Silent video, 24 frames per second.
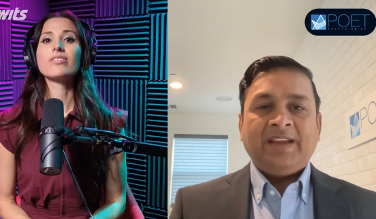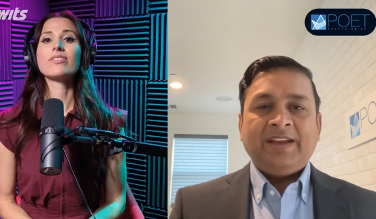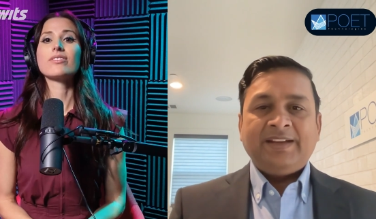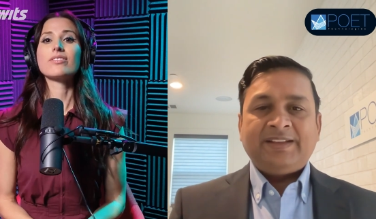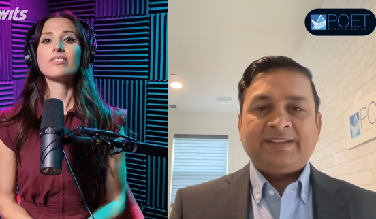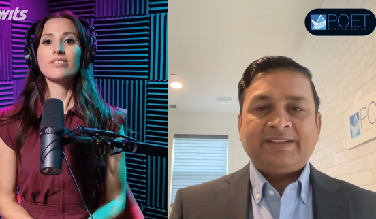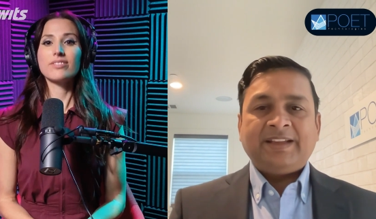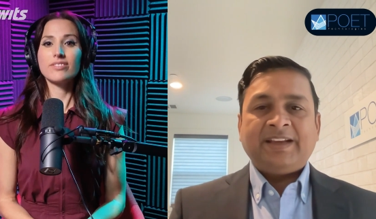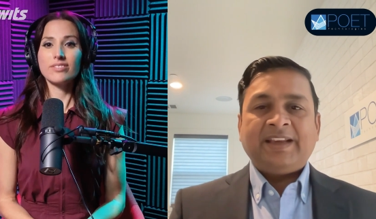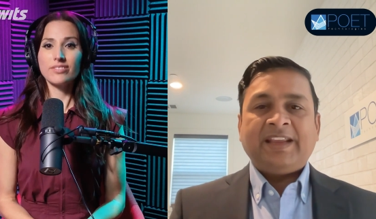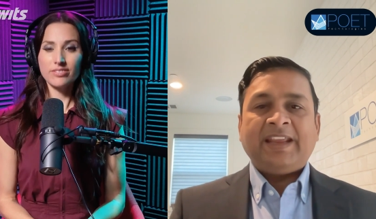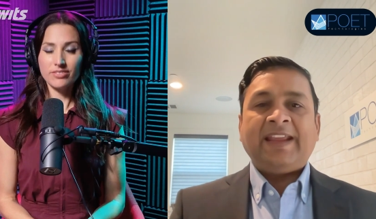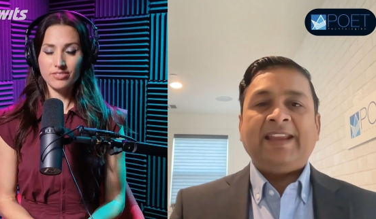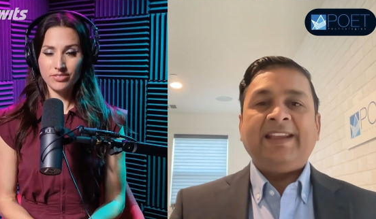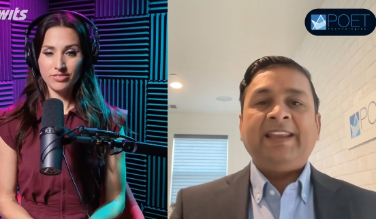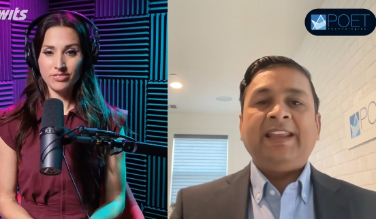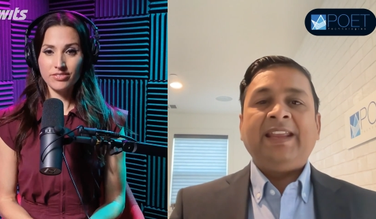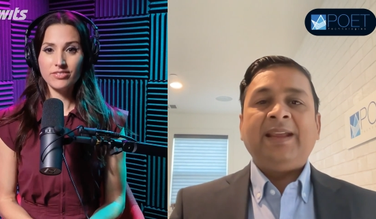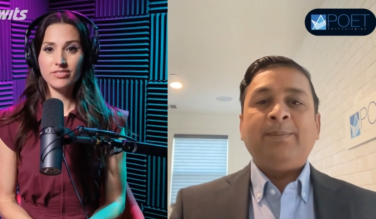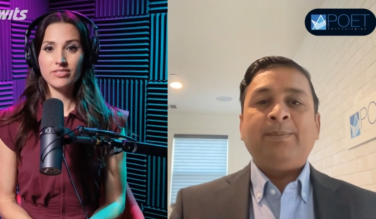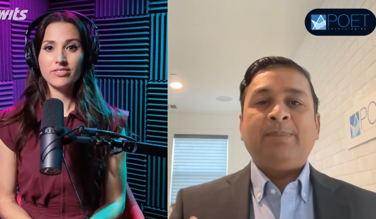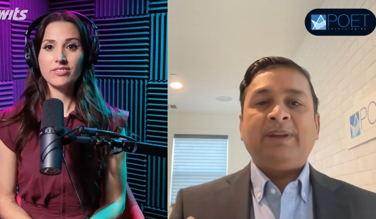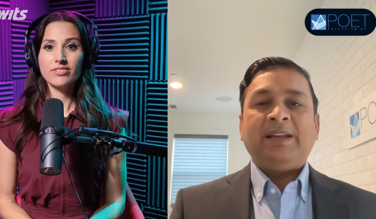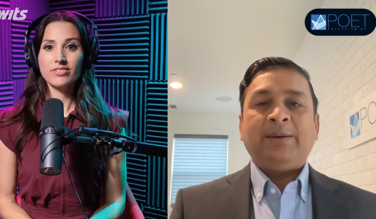Speaker 1: It's an
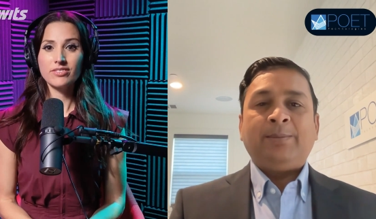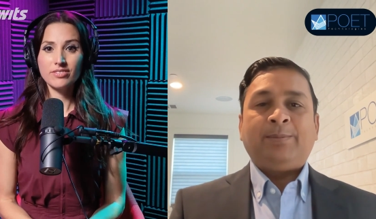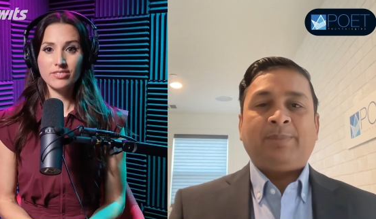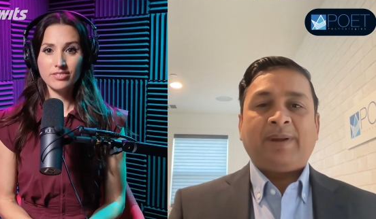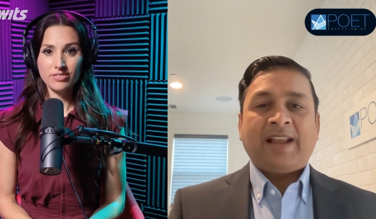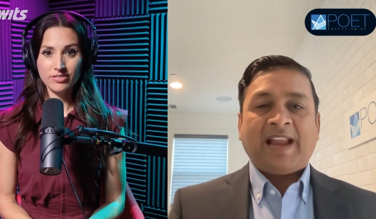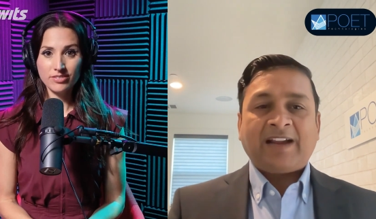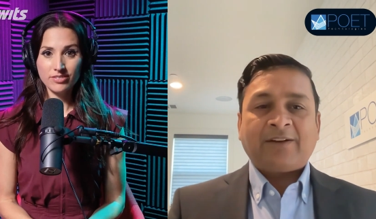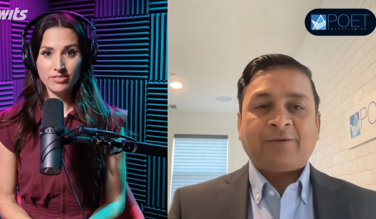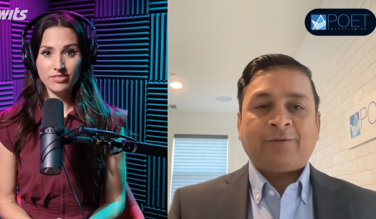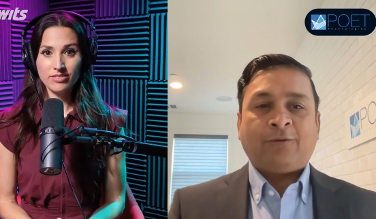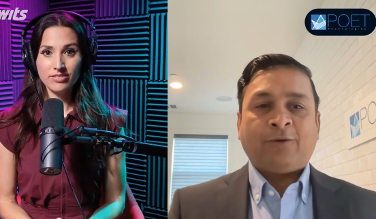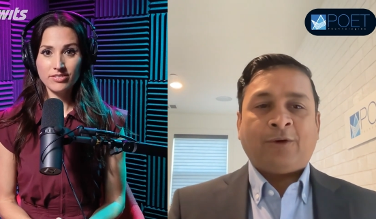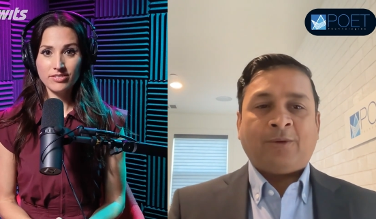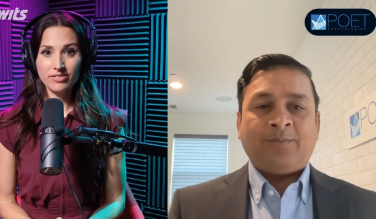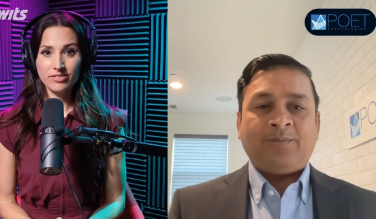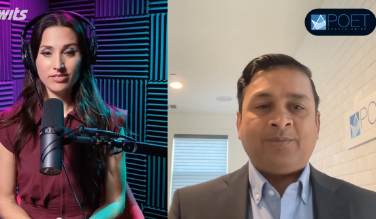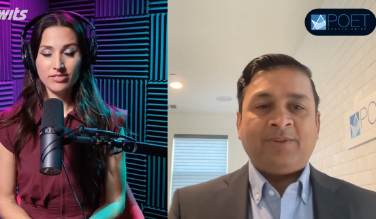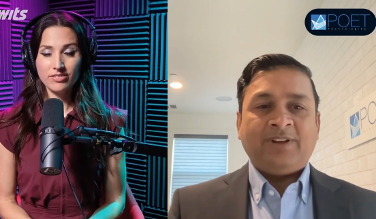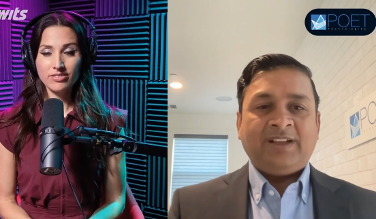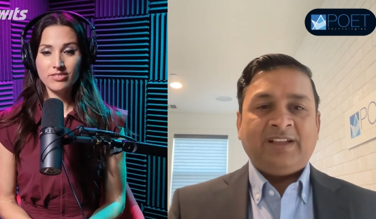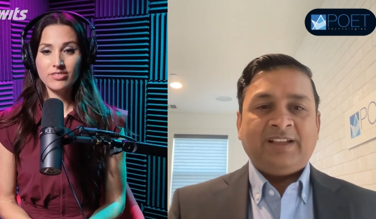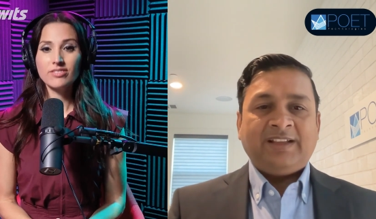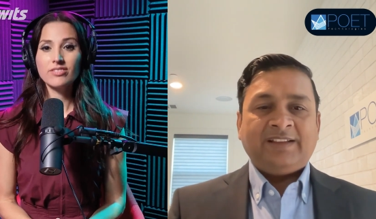enabling
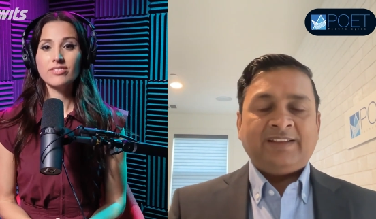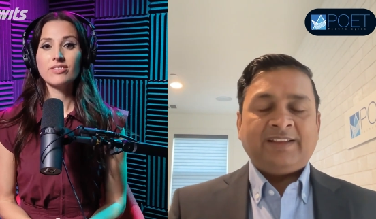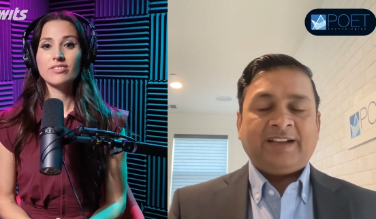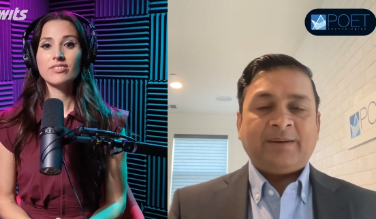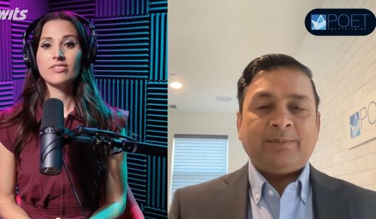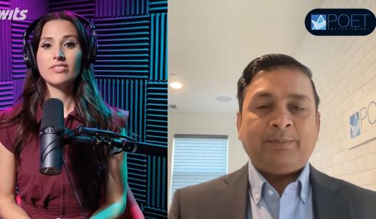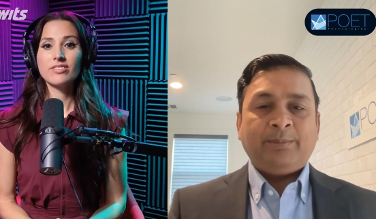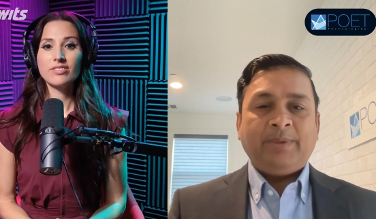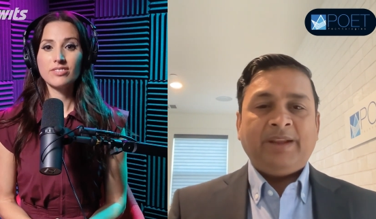platform that